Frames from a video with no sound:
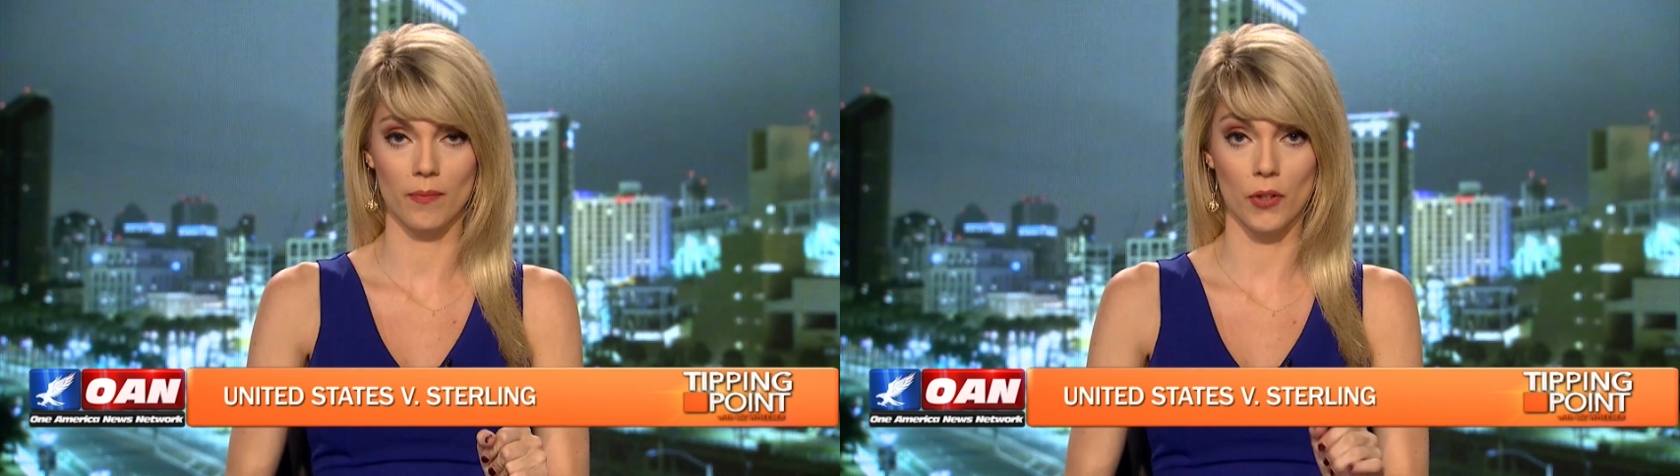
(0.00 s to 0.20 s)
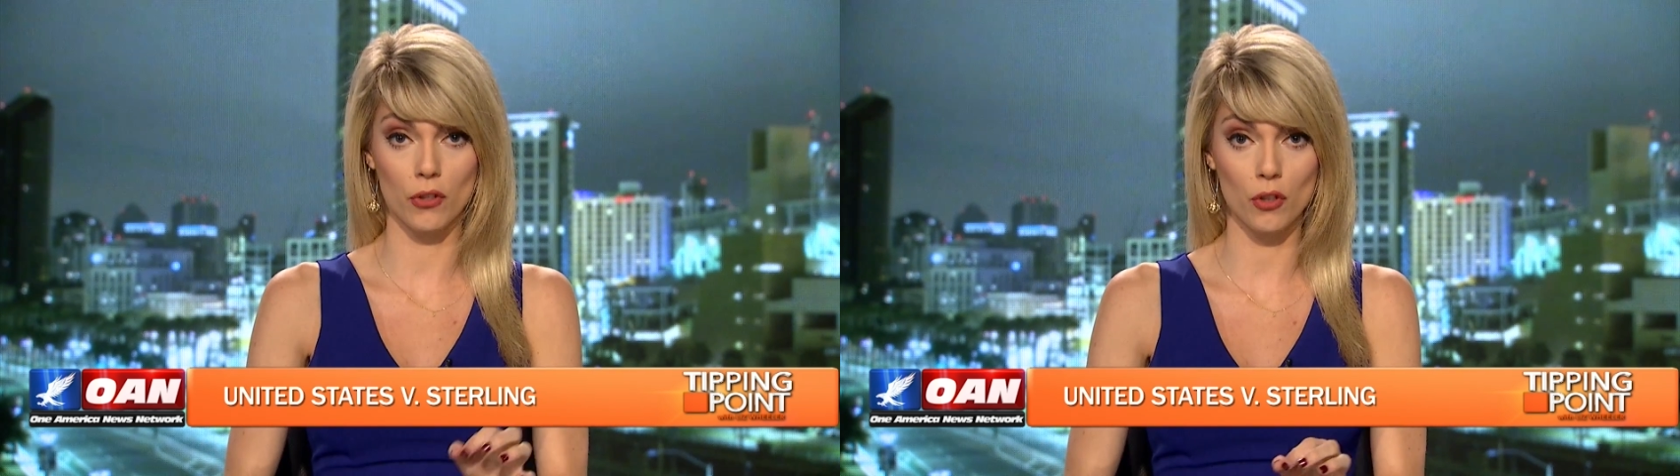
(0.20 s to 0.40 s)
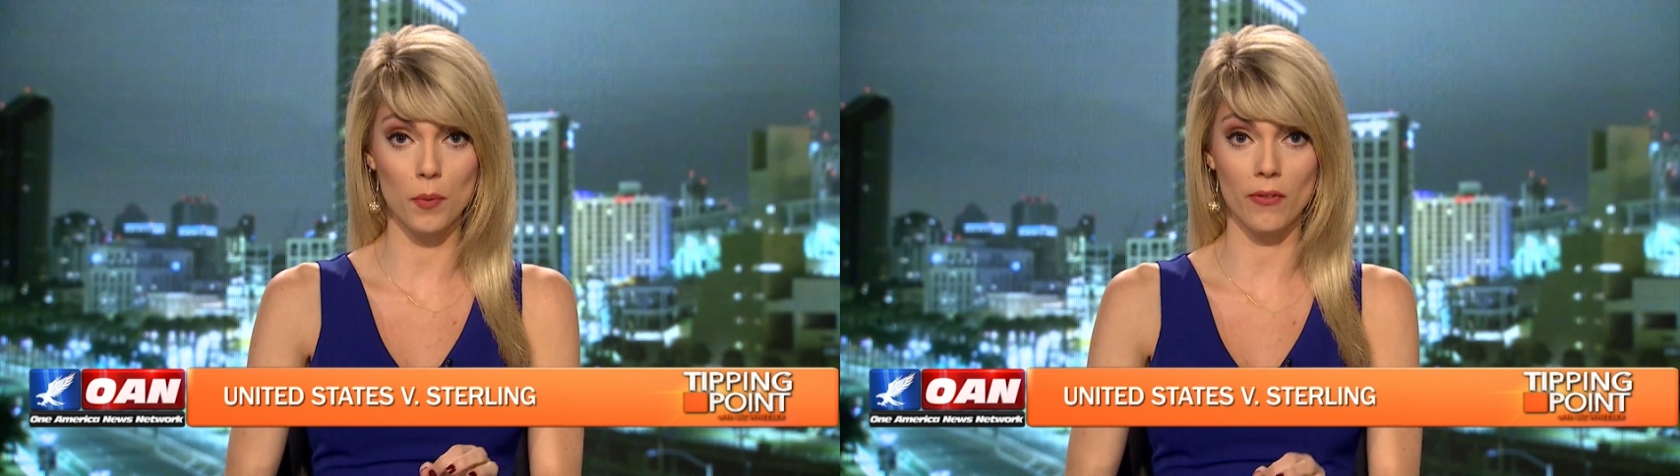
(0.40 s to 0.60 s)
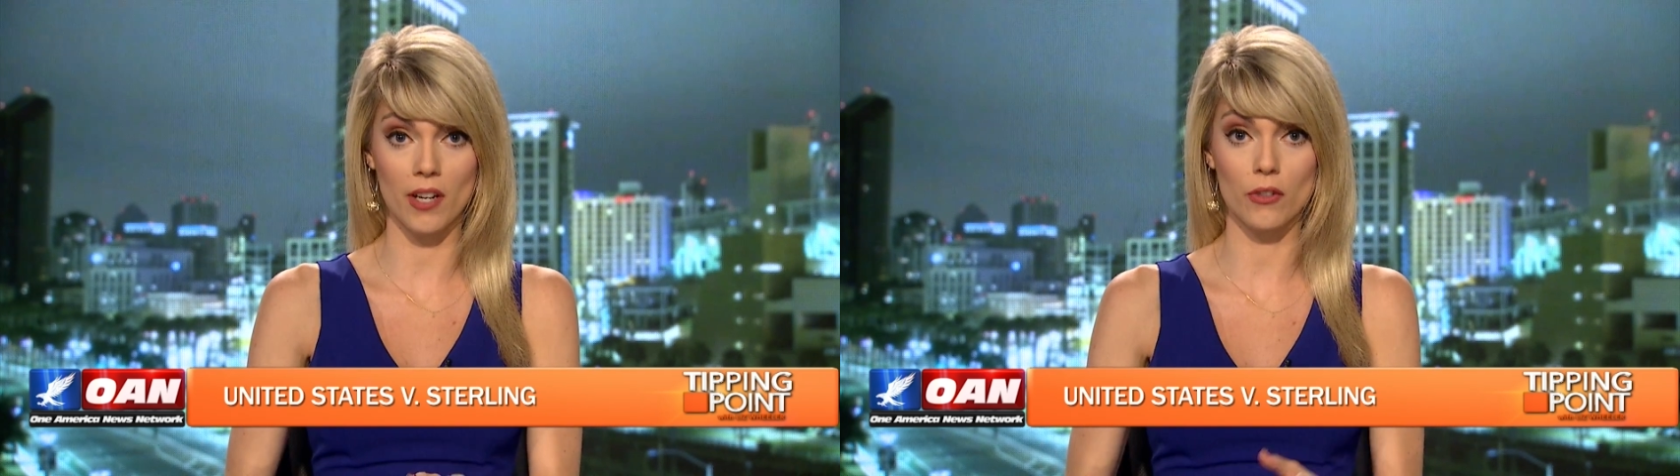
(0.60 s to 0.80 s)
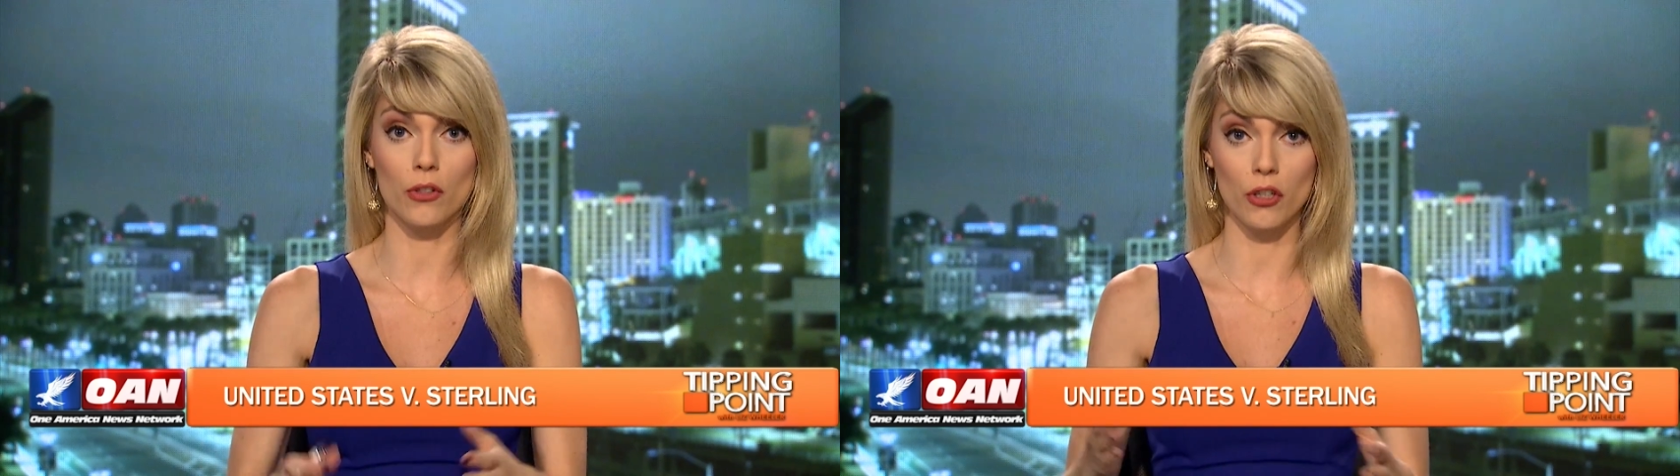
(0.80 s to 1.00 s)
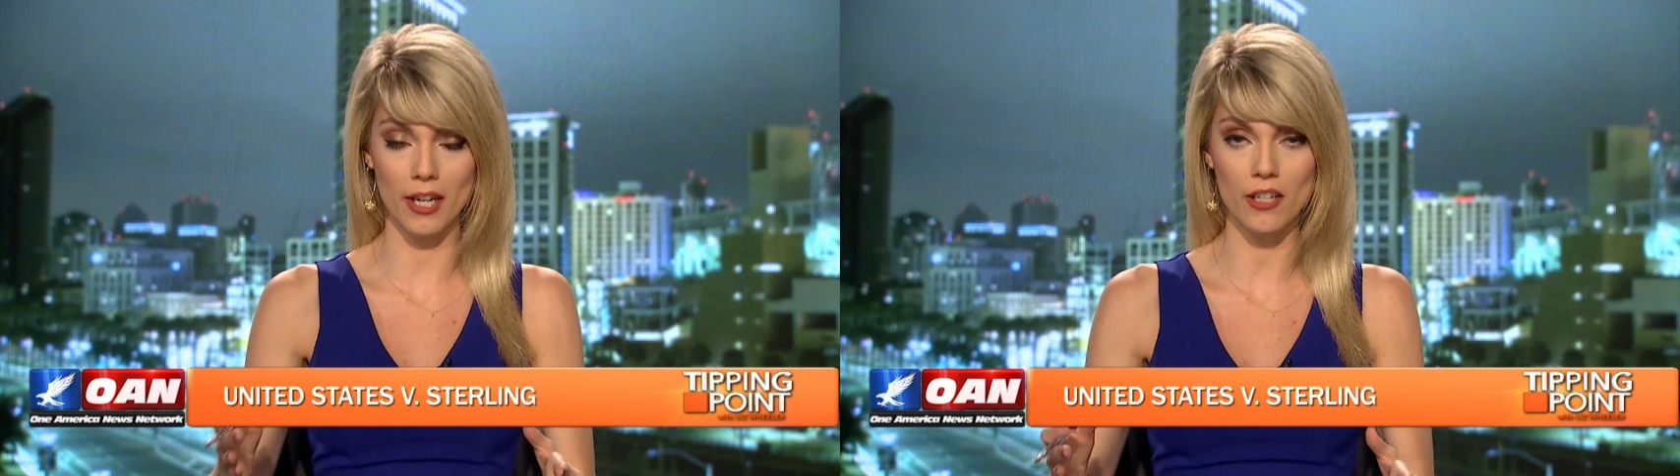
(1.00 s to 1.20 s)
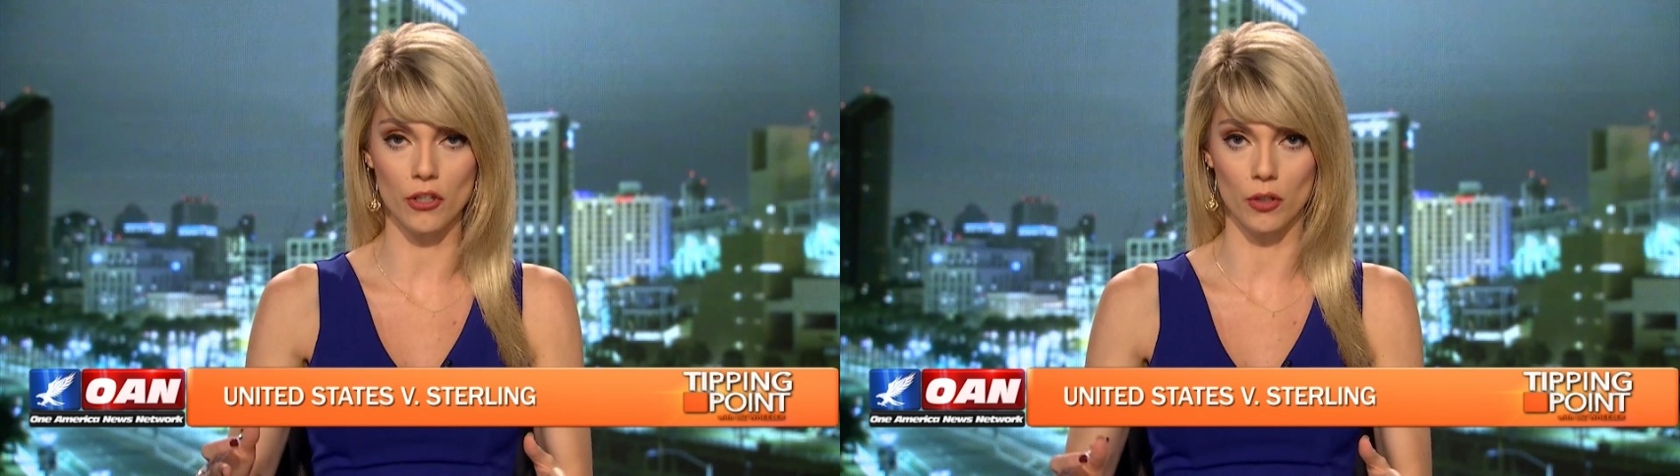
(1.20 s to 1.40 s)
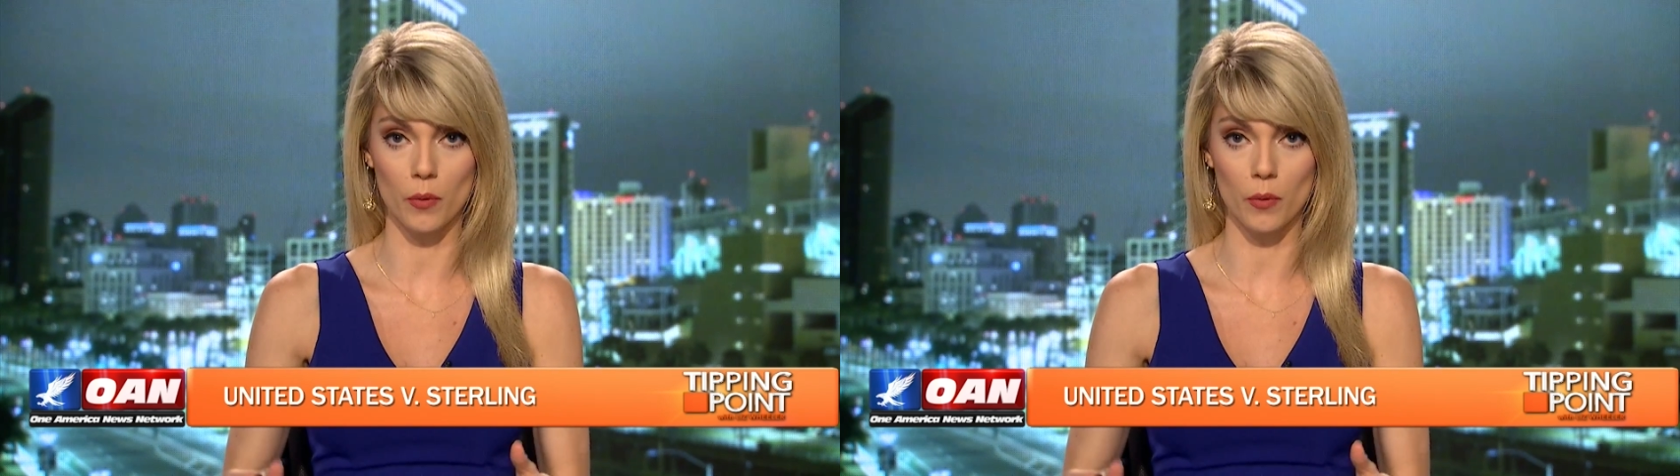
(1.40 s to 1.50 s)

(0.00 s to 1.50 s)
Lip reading: Her supervisor took issue